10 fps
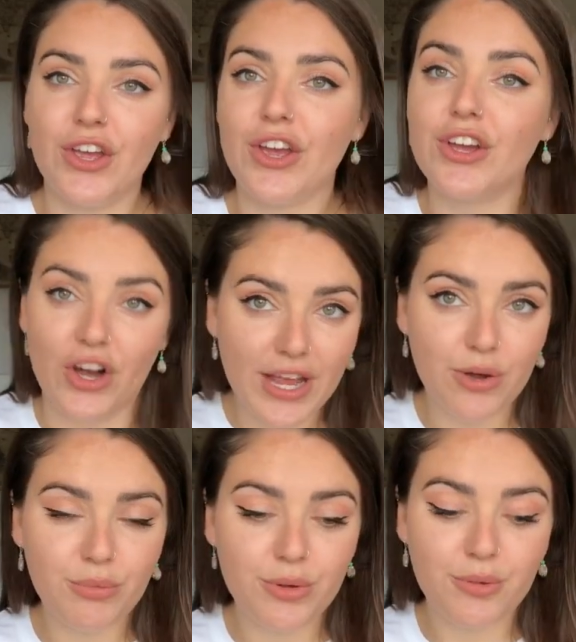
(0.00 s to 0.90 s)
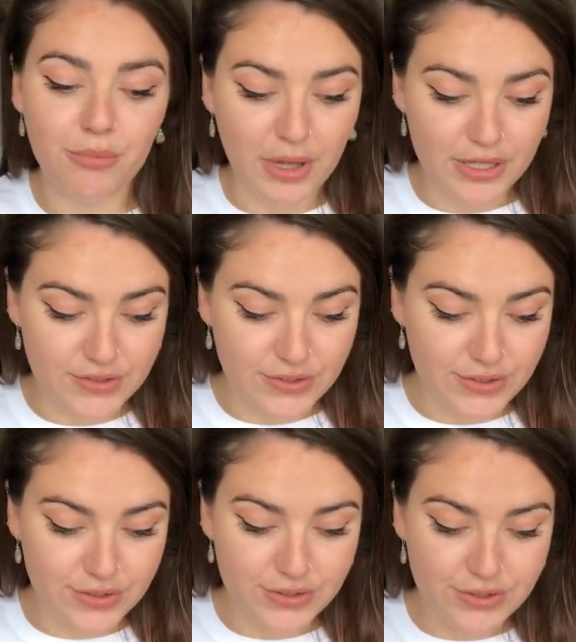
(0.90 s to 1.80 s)
can't help but
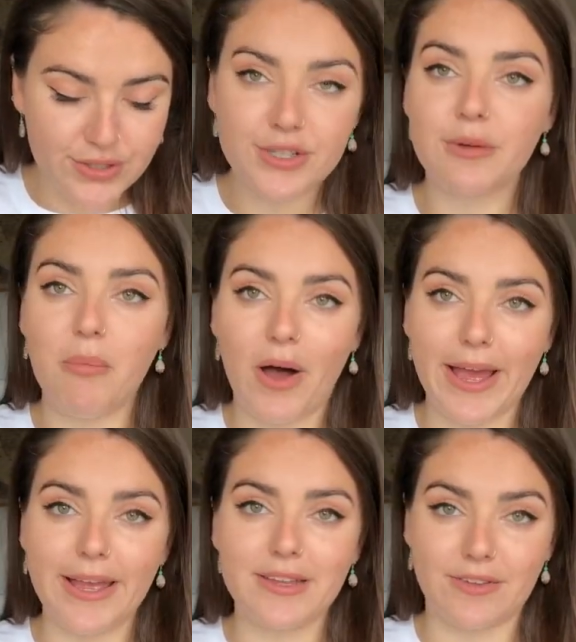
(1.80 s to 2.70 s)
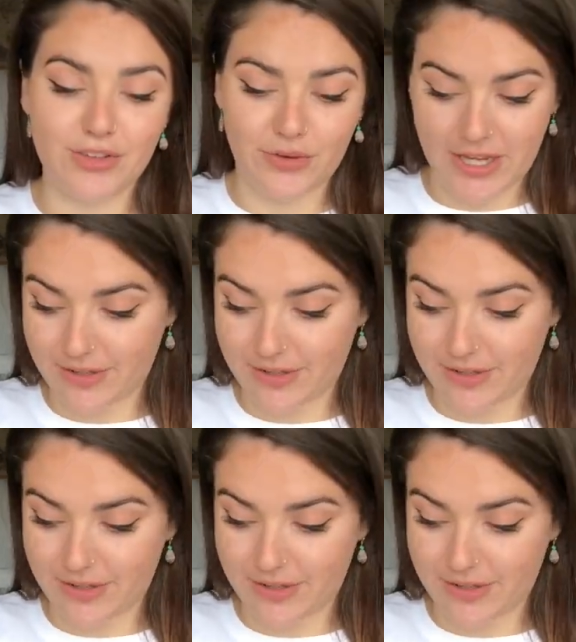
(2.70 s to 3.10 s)
buy stuff you don't need.